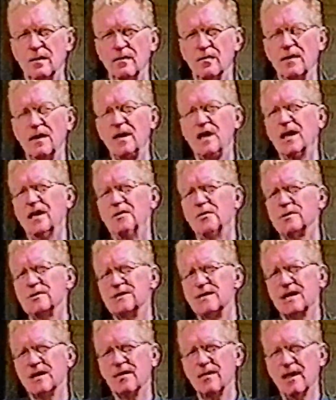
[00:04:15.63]
The
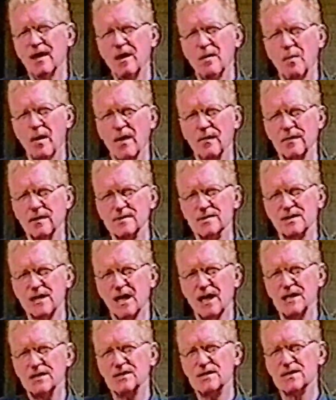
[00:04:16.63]
interesting thing about this
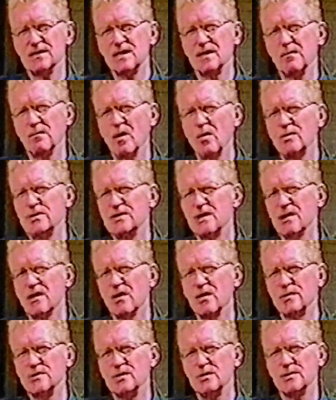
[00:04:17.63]
case is that most of
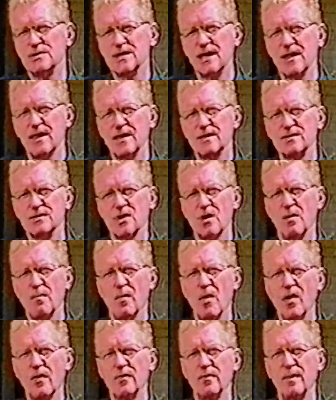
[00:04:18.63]
those who say they saw
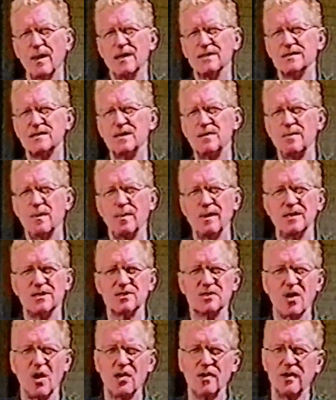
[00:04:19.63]
Mothman seem to be
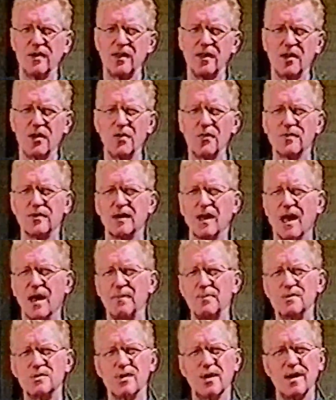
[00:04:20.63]
salt-of-the-earth
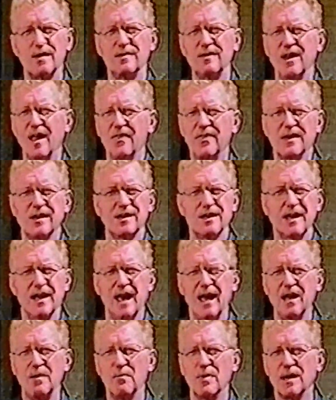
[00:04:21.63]
types who had nothing to
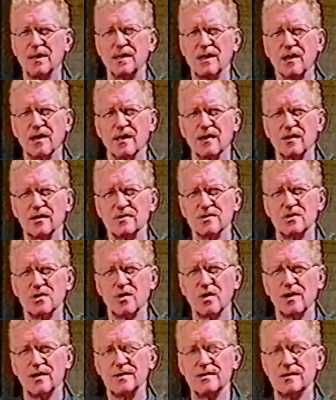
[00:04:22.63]
gain by telling their
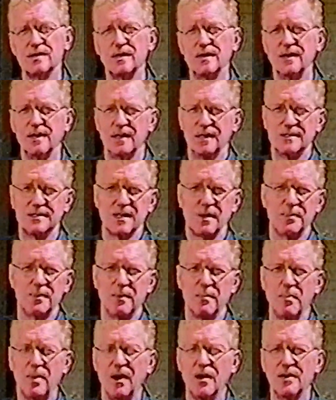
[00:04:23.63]
stories except
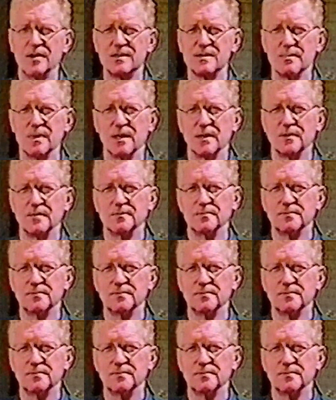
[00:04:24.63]
embarrassment.